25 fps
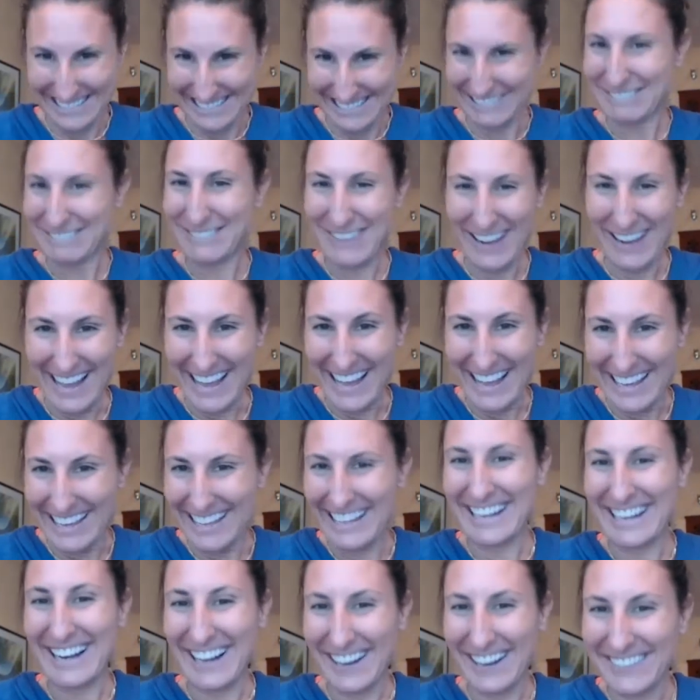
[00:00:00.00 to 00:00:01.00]
Right.
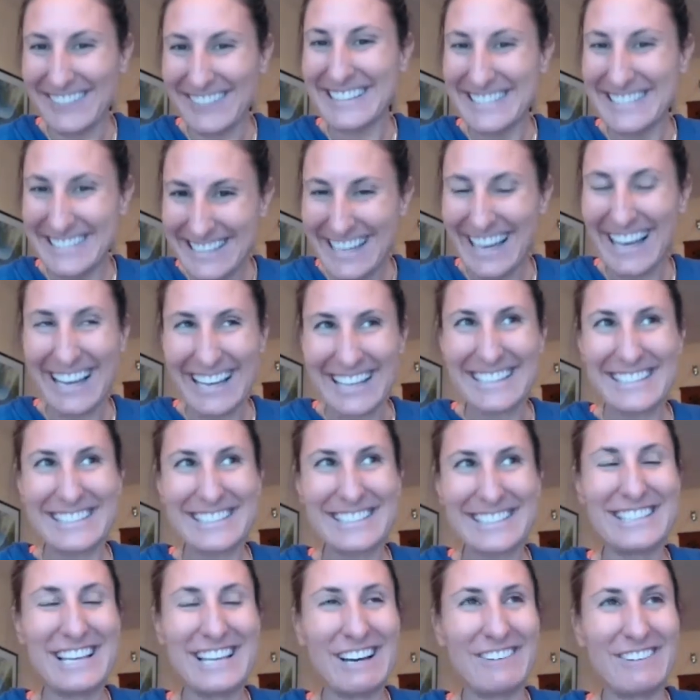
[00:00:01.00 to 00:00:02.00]
It always
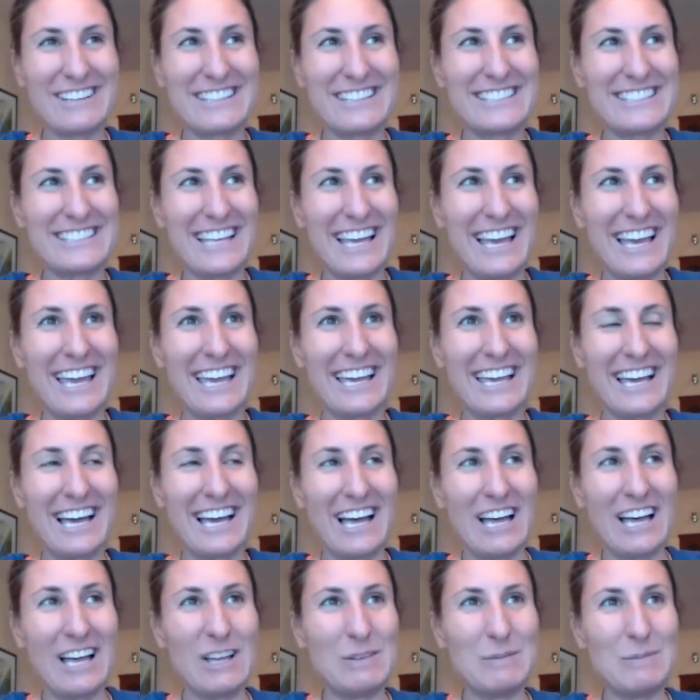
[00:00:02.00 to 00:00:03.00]
does. So it's like,
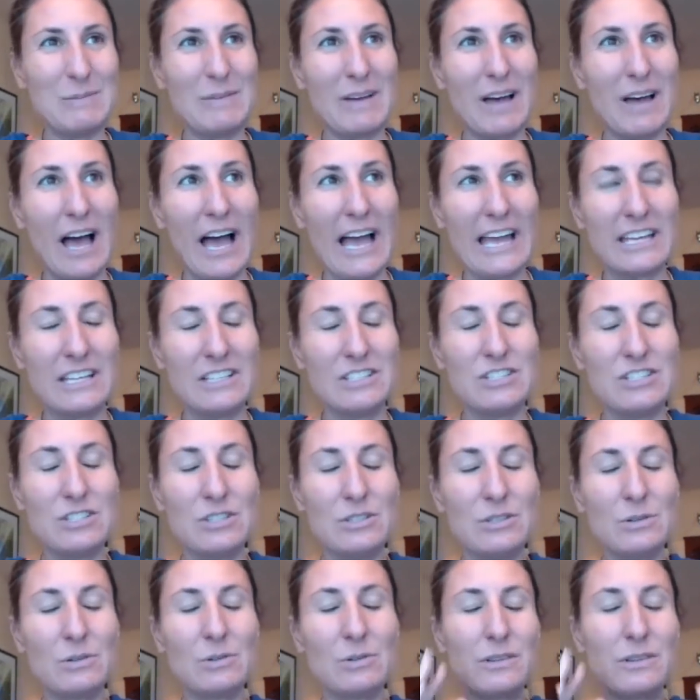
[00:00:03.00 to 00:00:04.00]
I
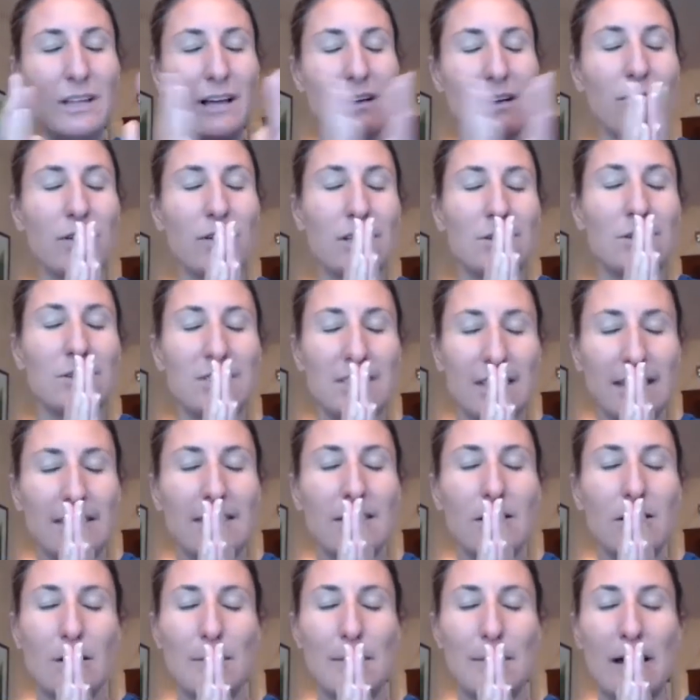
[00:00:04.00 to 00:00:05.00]
do love what you said
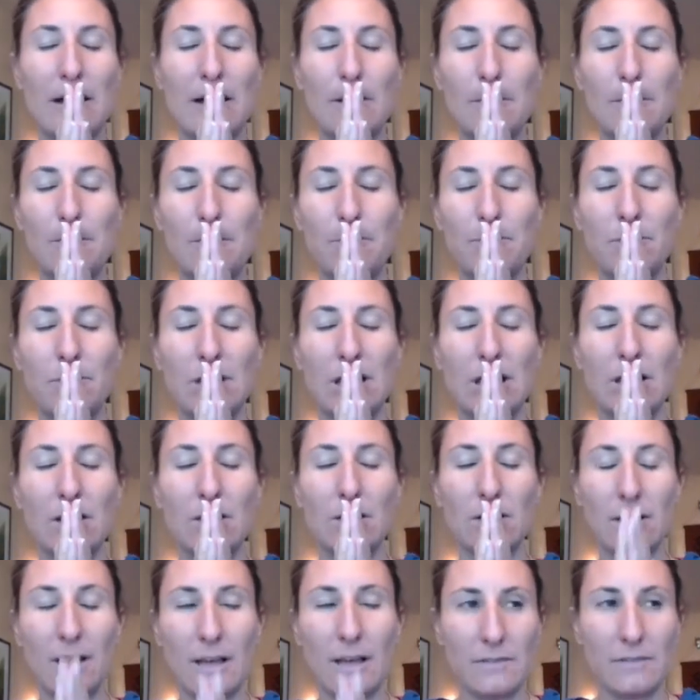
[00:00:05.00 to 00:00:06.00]
though about,
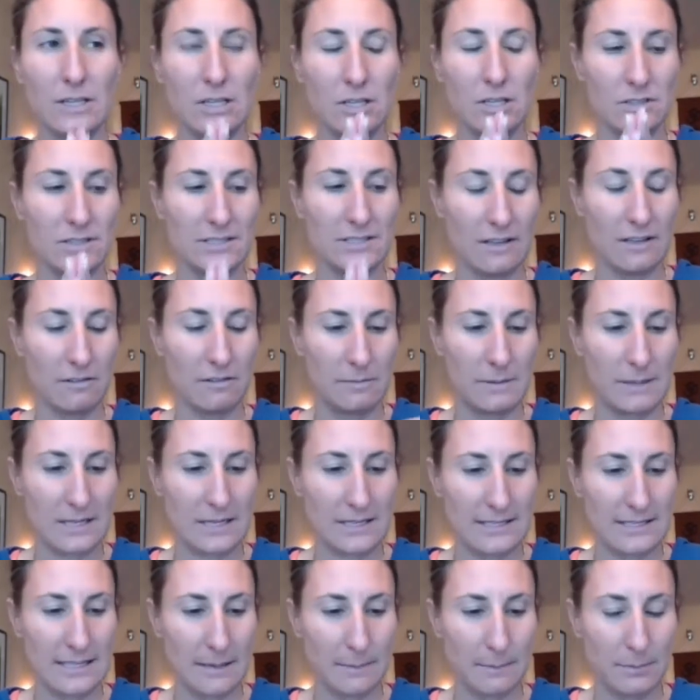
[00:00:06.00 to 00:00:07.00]
loving yourself,
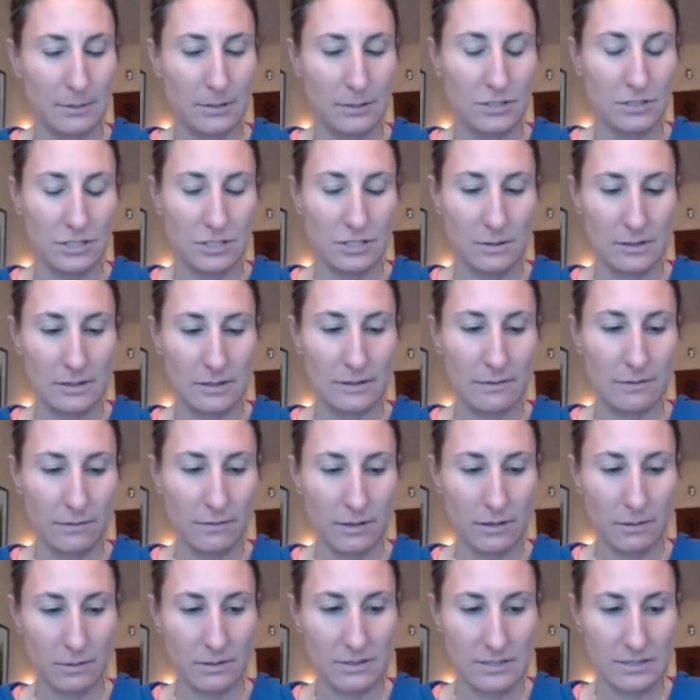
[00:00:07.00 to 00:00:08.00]
because that puts you in the
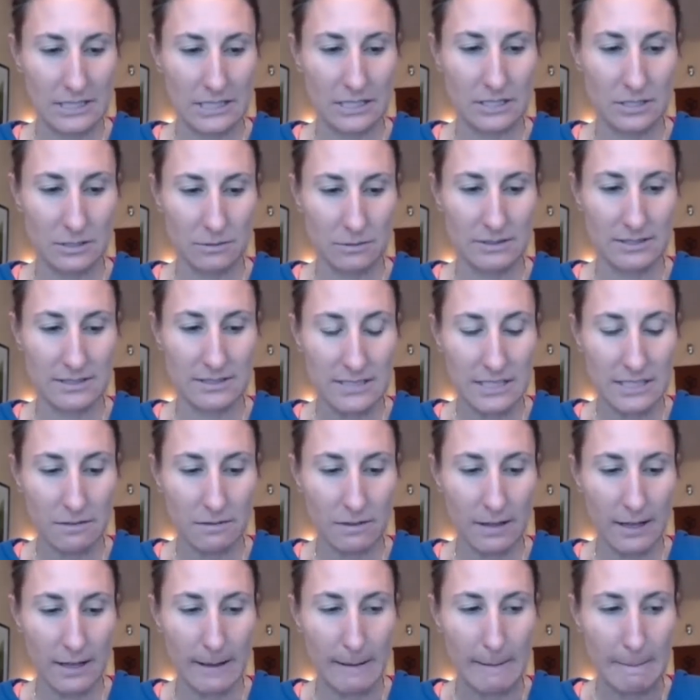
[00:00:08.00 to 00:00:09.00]
frequency to
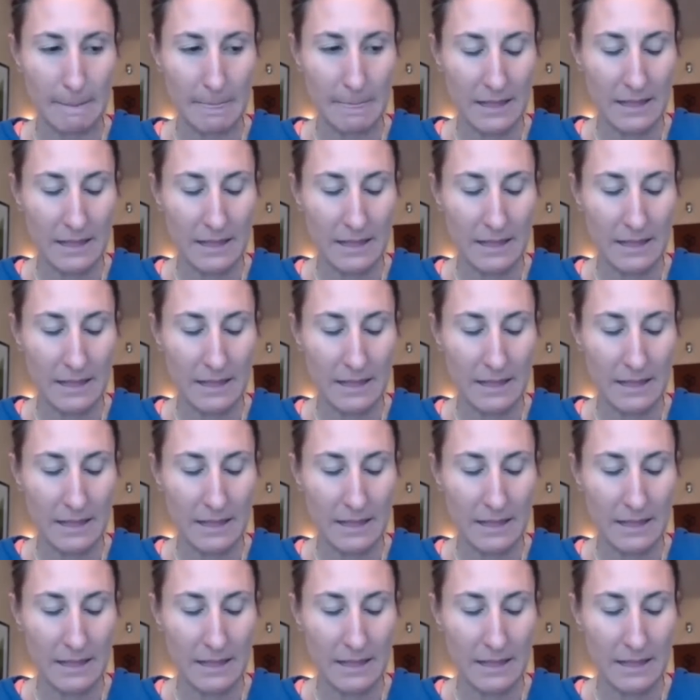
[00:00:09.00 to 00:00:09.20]
receive it.